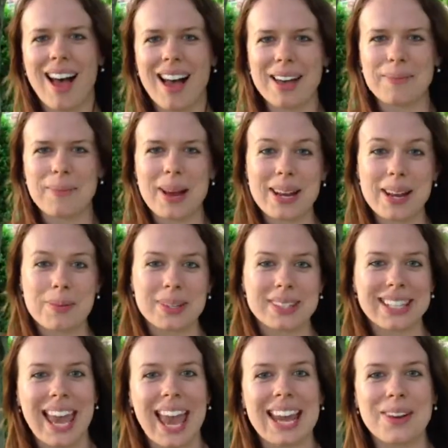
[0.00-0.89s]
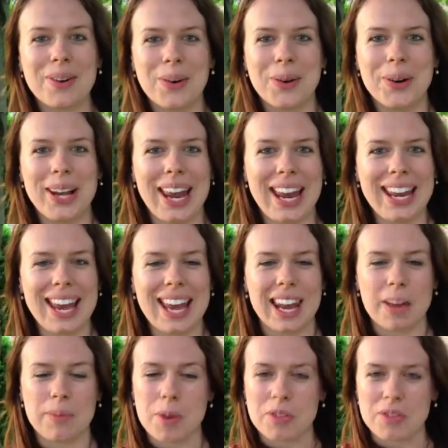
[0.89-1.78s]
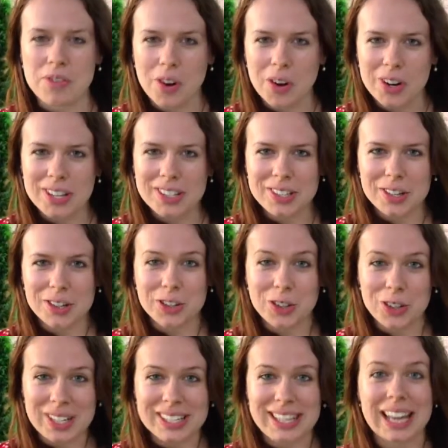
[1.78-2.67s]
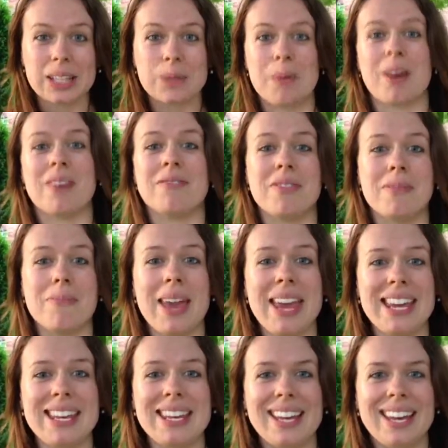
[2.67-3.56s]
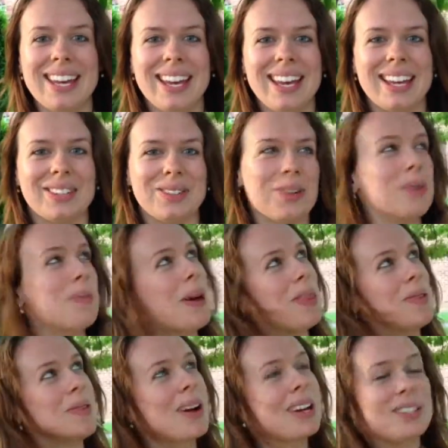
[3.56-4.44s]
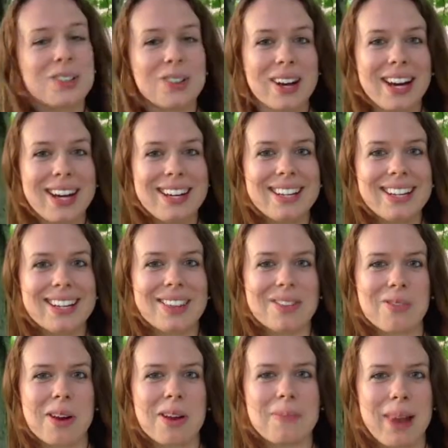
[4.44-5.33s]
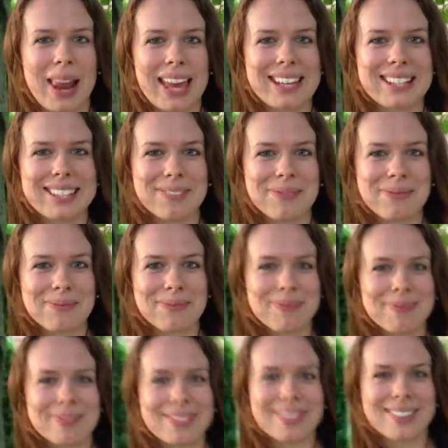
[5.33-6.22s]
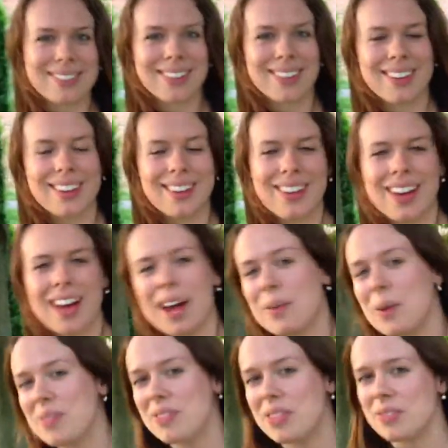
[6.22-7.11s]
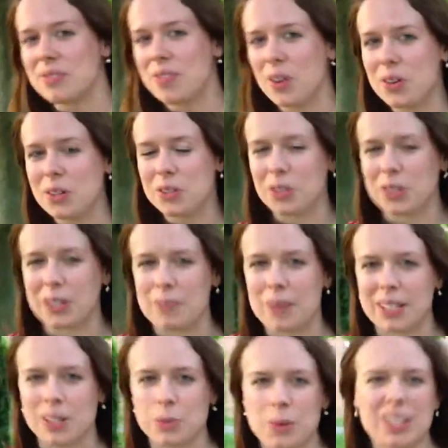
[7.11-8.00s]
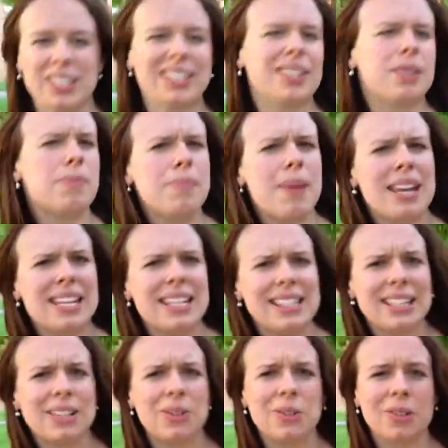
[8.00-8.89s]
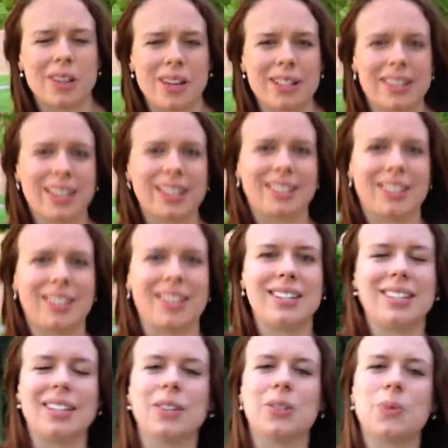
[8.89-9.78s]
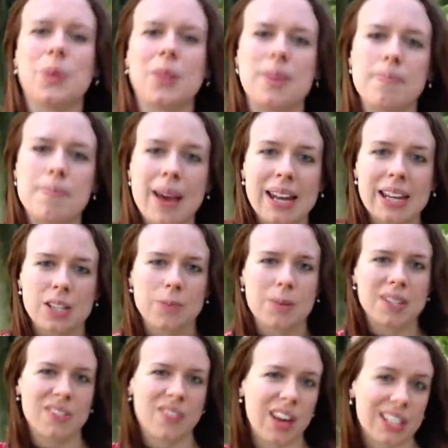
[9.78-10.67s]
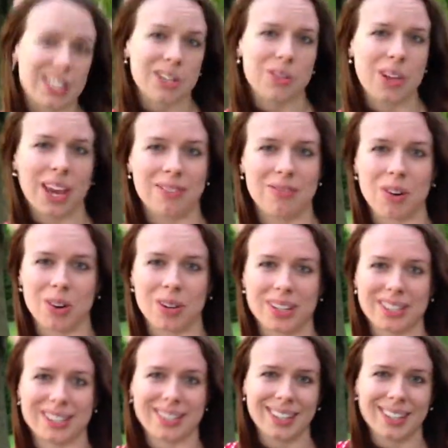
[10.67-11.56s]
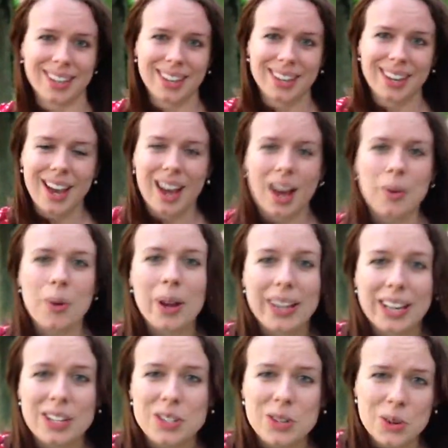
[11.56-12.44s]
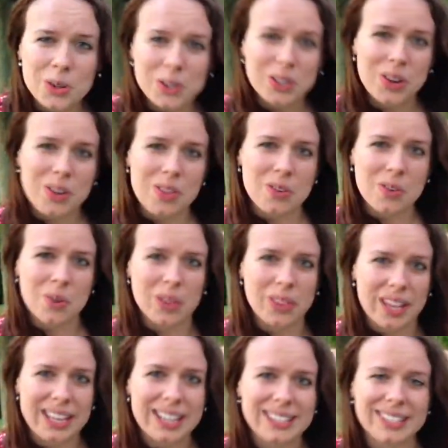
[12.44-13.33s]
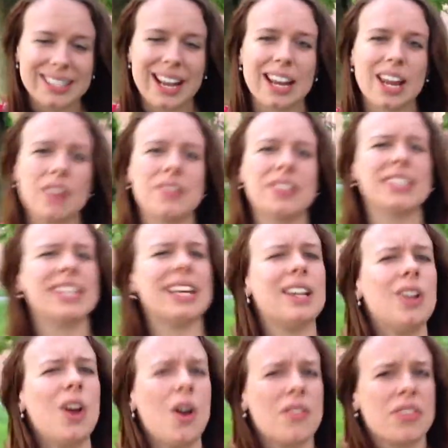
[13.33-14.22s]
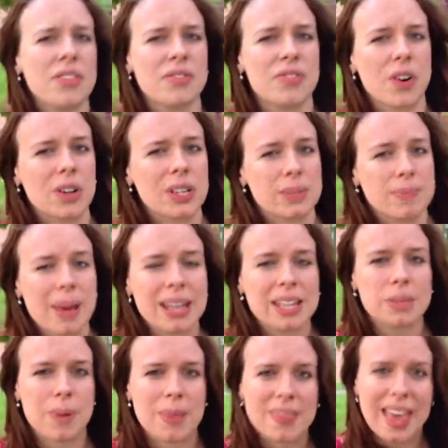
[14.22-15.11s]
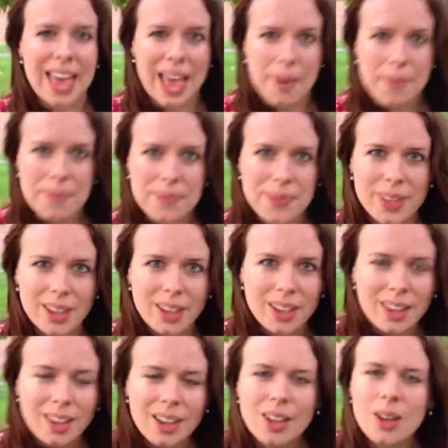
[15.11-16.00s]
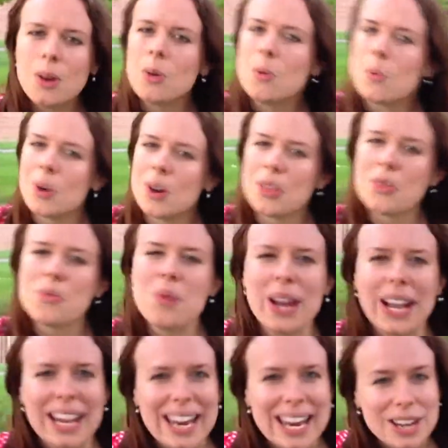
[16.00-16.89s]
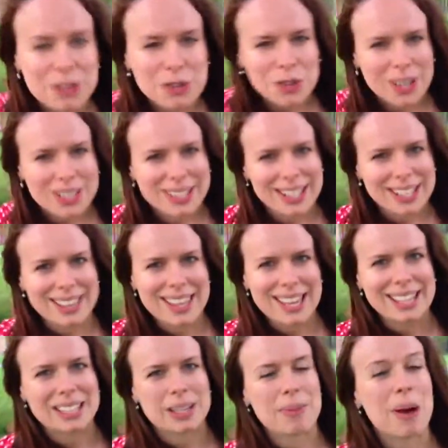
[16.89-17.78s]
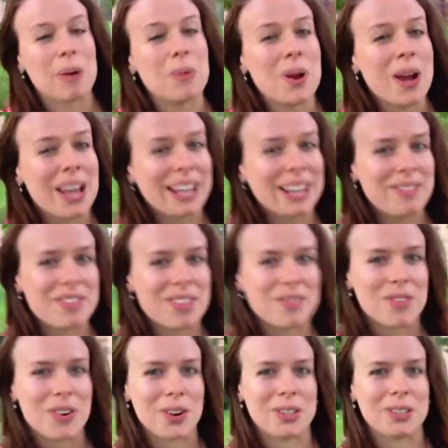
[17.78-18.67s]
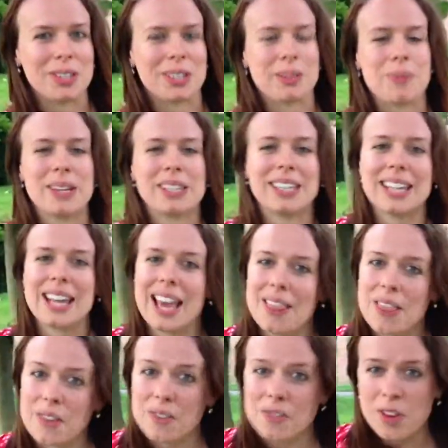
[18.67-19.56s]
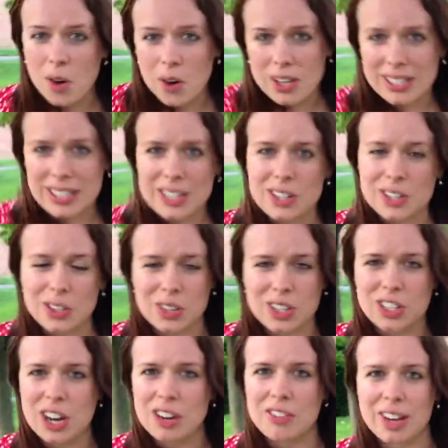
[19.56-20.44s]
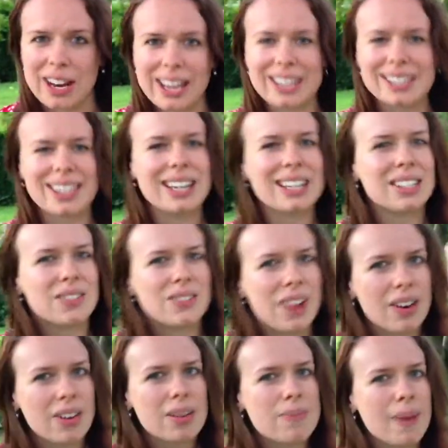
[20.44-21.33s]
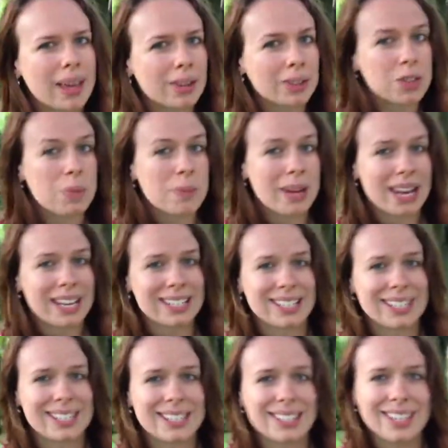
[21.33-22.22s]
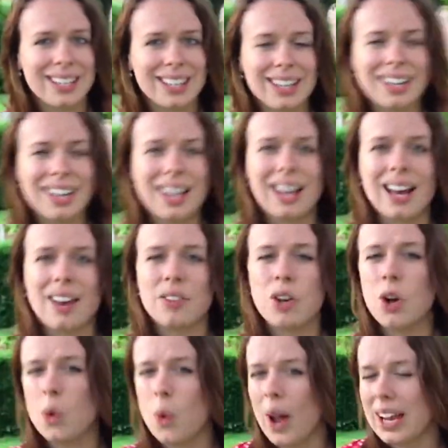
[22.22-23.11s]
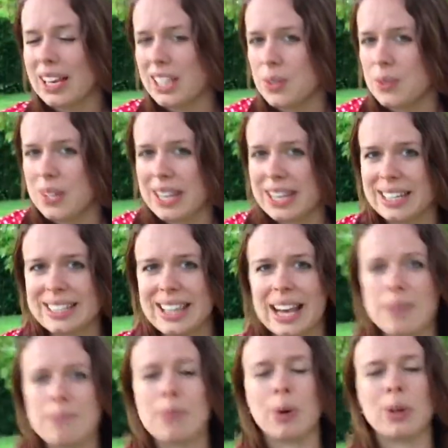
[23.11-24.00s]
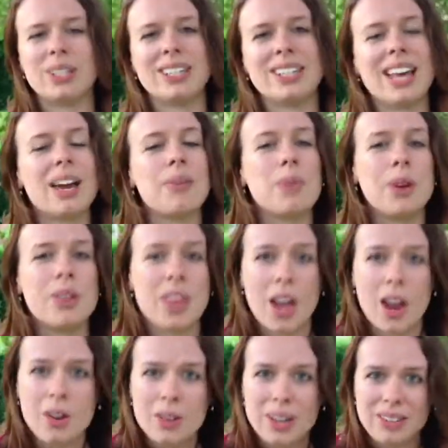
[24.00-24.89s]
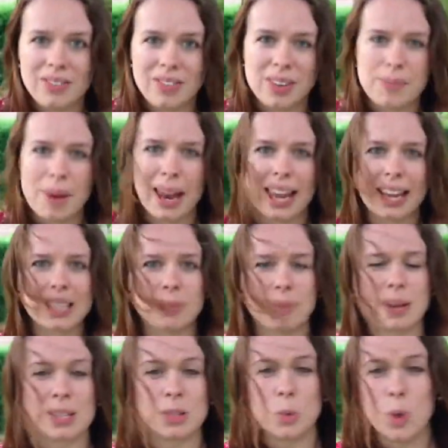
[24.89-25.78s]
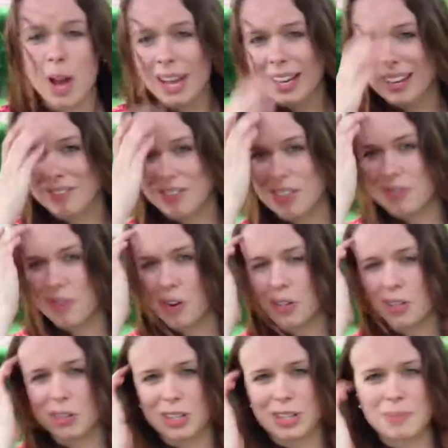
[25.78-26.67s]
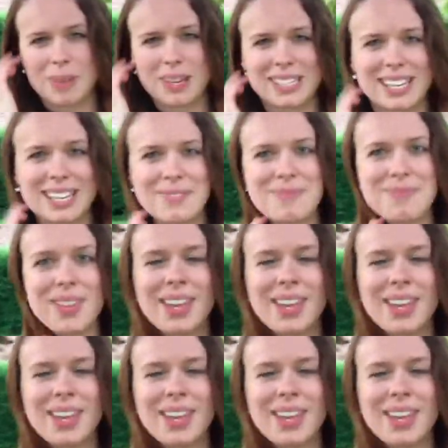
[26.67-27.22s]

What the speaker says: Hi, my name is Kate Hawley and I'm a forest and trees expert. For me, it's all about the right tree in the right place. I work for the Forestry Commission, which is an amazing organisation that deals with the management of our UK forests. I work in Yorkshire and the North East and I oversee a lot of the forest management there. One of the really interesting things about working for the Forestry Commission and the forest industry generally is that it's very male dominated. I've got quite a unique selling point in that I'm one of the only female experts working for the Forestry Commission.